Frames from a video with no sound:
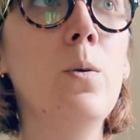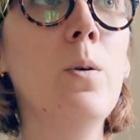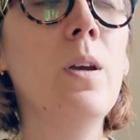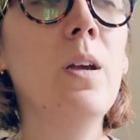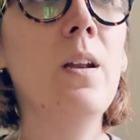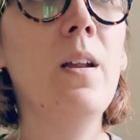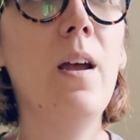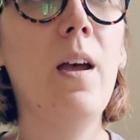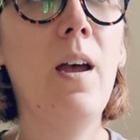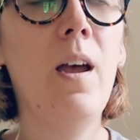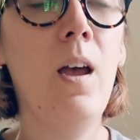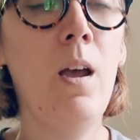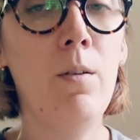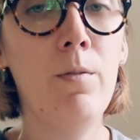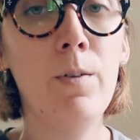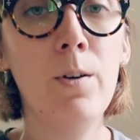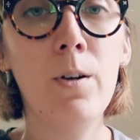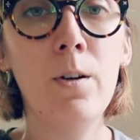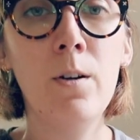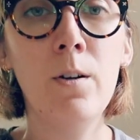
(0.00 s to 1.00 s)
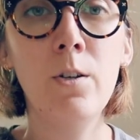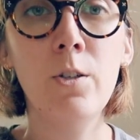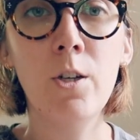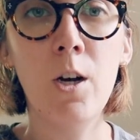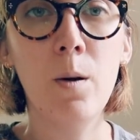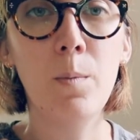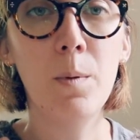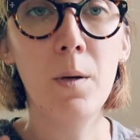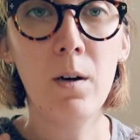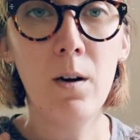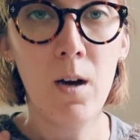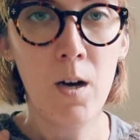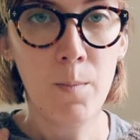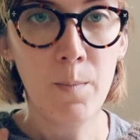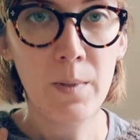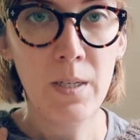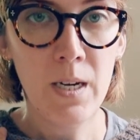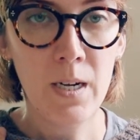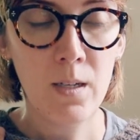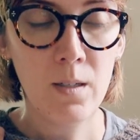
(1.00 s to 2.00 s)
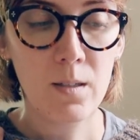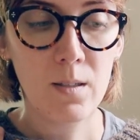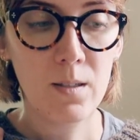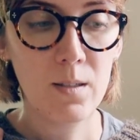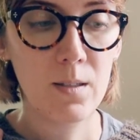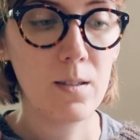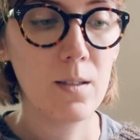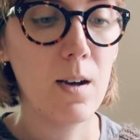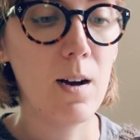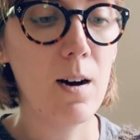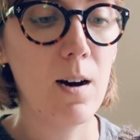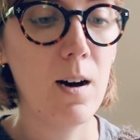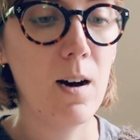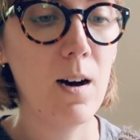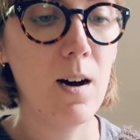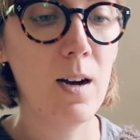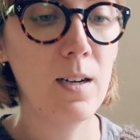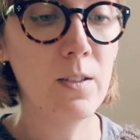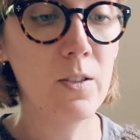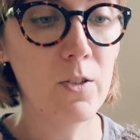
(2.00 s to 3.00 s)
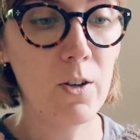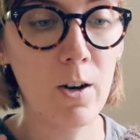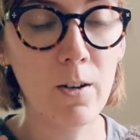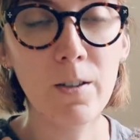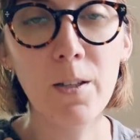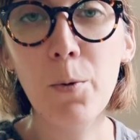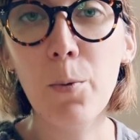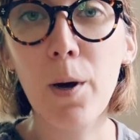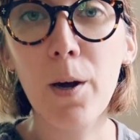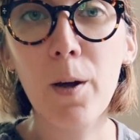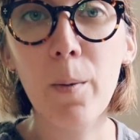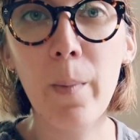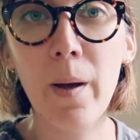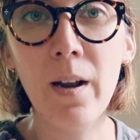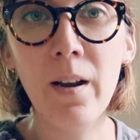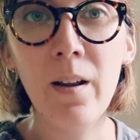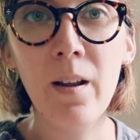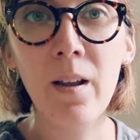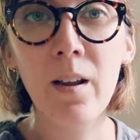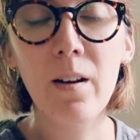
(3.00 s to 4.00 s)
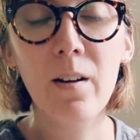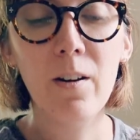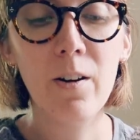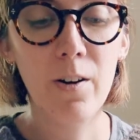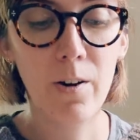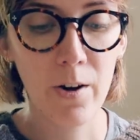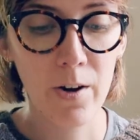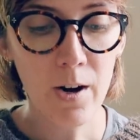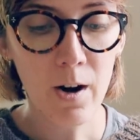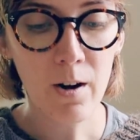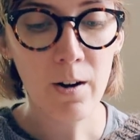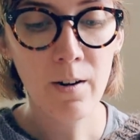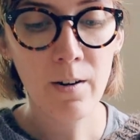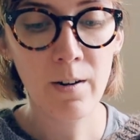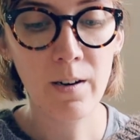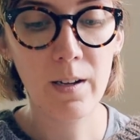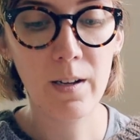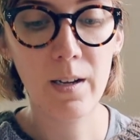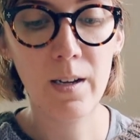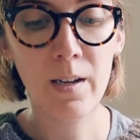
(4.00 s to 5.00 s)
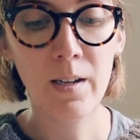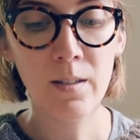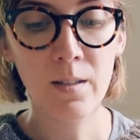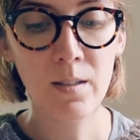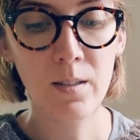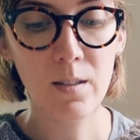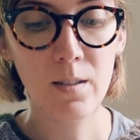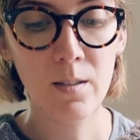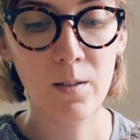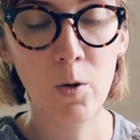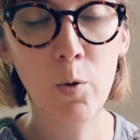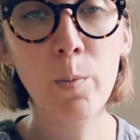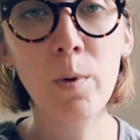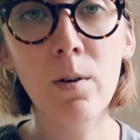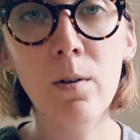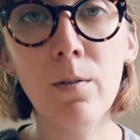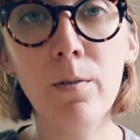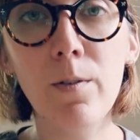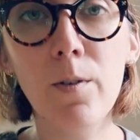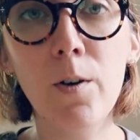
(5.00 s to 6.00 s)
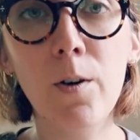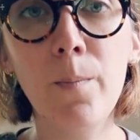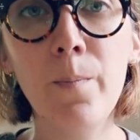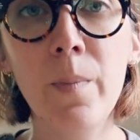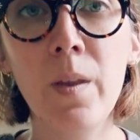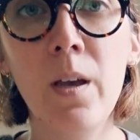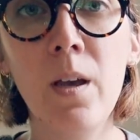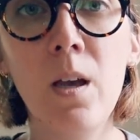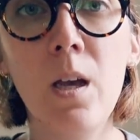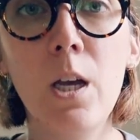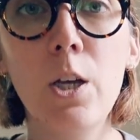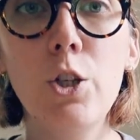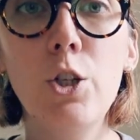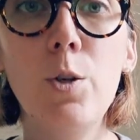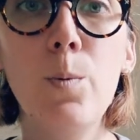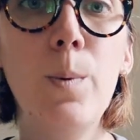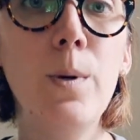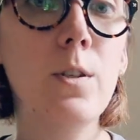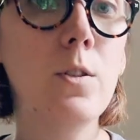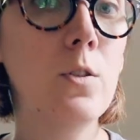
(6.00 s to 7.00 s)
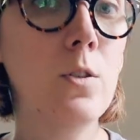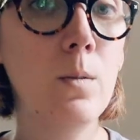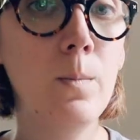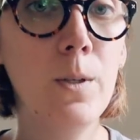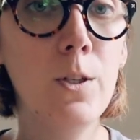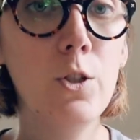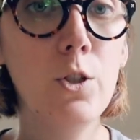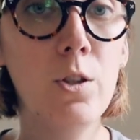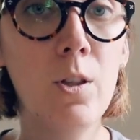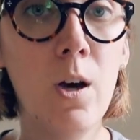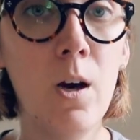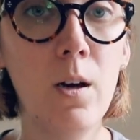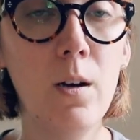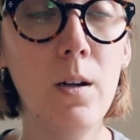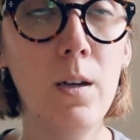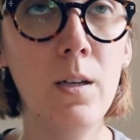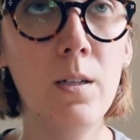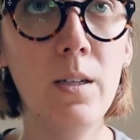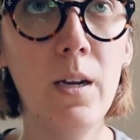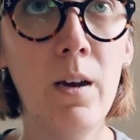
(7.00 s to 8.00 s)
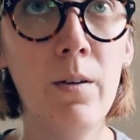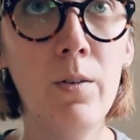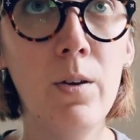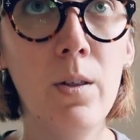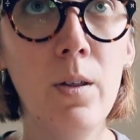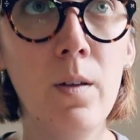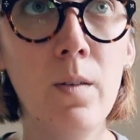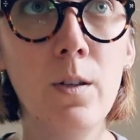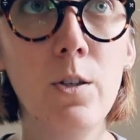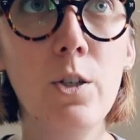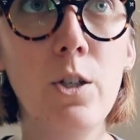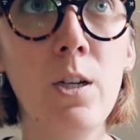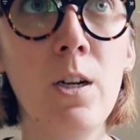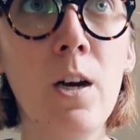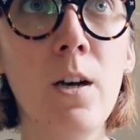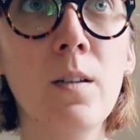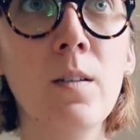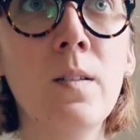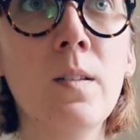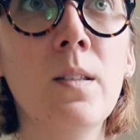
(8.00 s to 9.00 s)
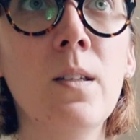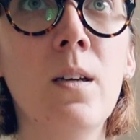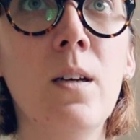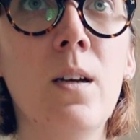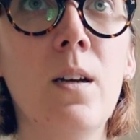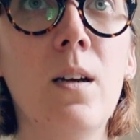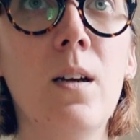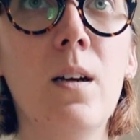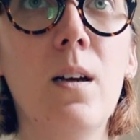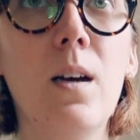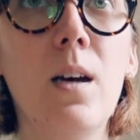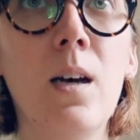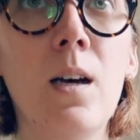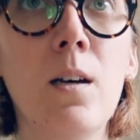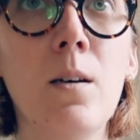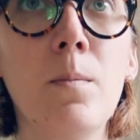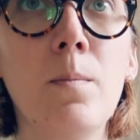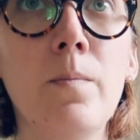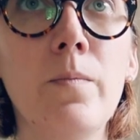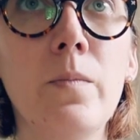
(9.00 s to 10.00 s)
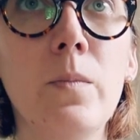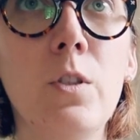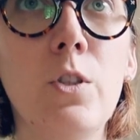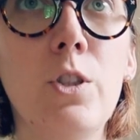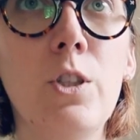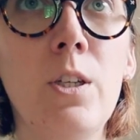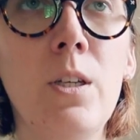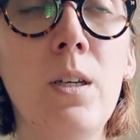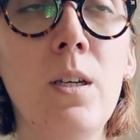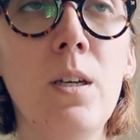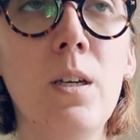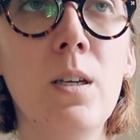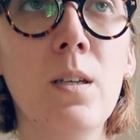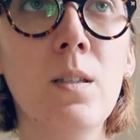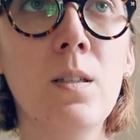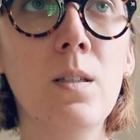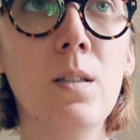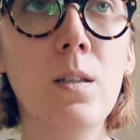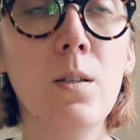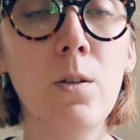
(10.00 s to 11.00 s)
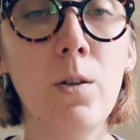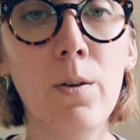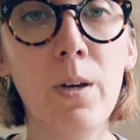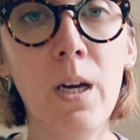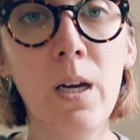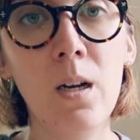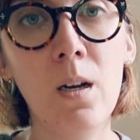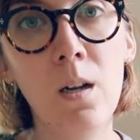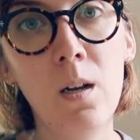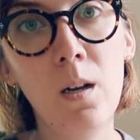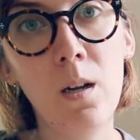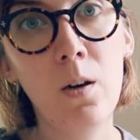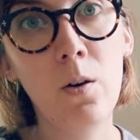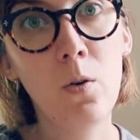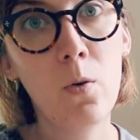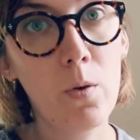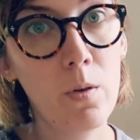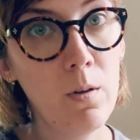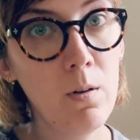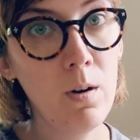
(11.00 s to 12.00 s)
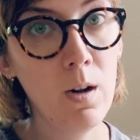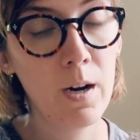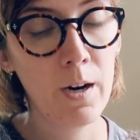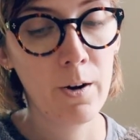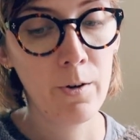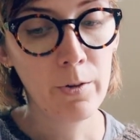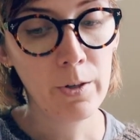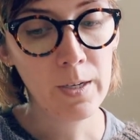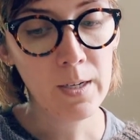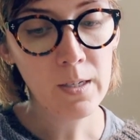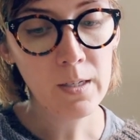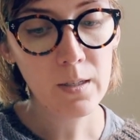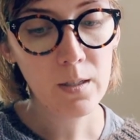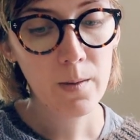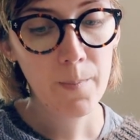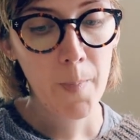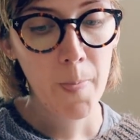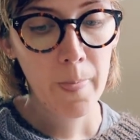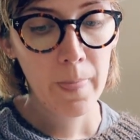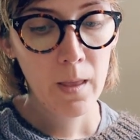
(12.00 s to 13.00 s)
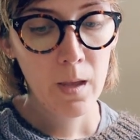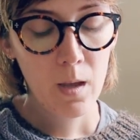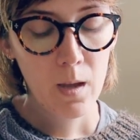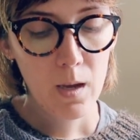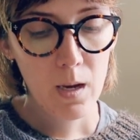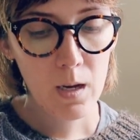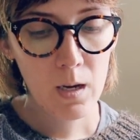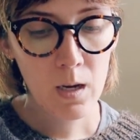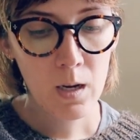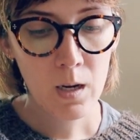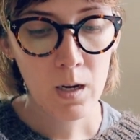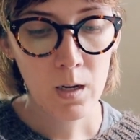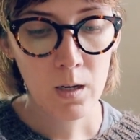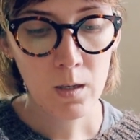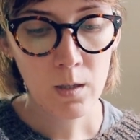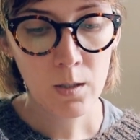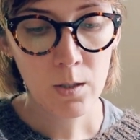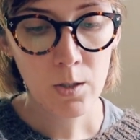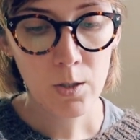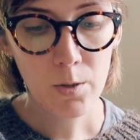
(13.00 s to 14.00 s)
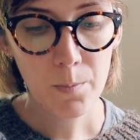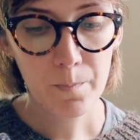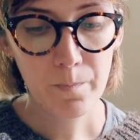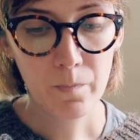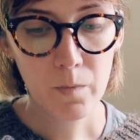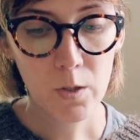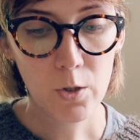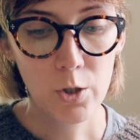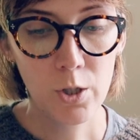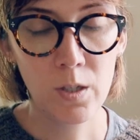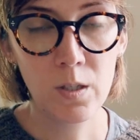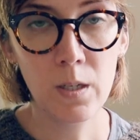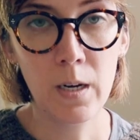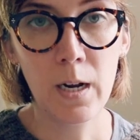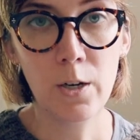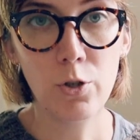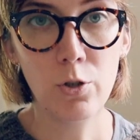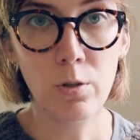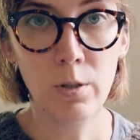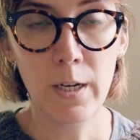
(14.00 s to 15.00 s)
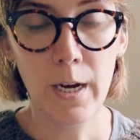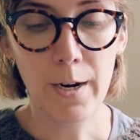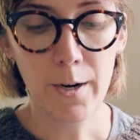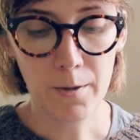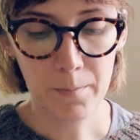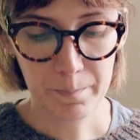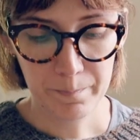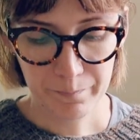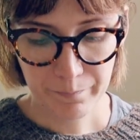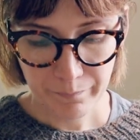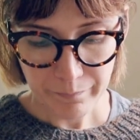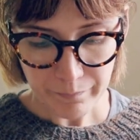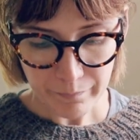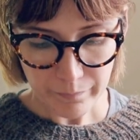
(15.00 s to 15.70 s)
you can ever shop her updates, I strongly recommend it. Her yarn is so beautiful. She puts so much thought into everything that she does. Um, she is located in Northern Ireland, and she's a natural dyer.